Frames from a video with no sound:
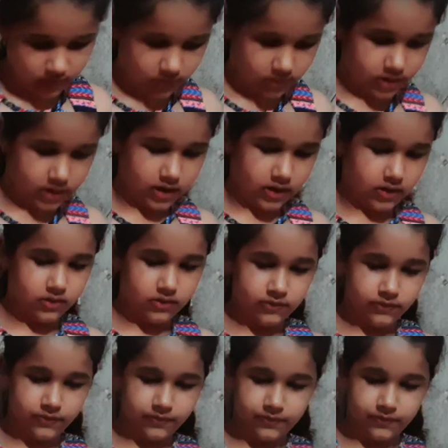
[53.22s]
now,
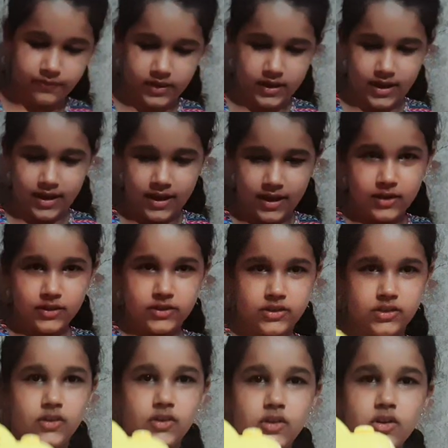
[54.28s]

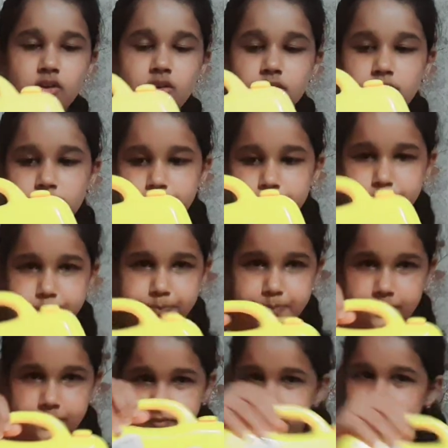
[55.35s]
so
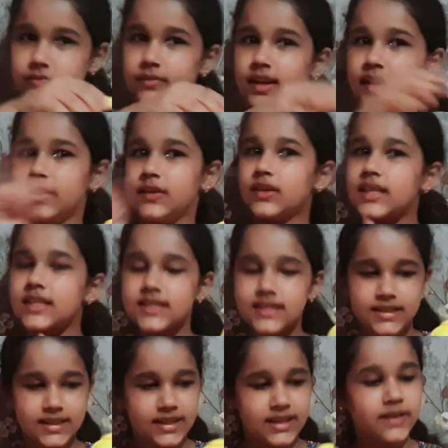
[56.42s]
you can
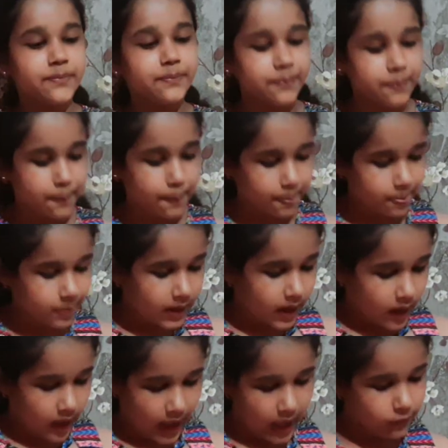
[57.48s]
see
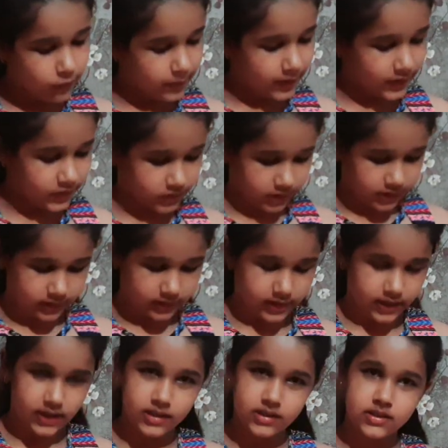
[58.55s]
I have pasted
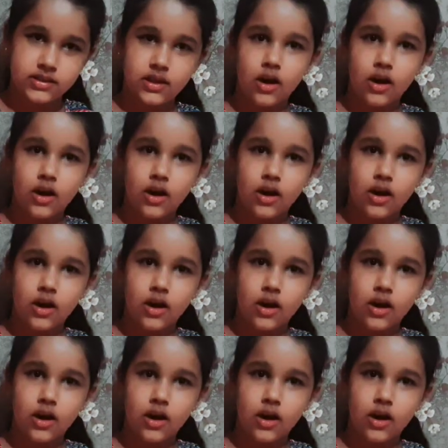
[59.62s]
this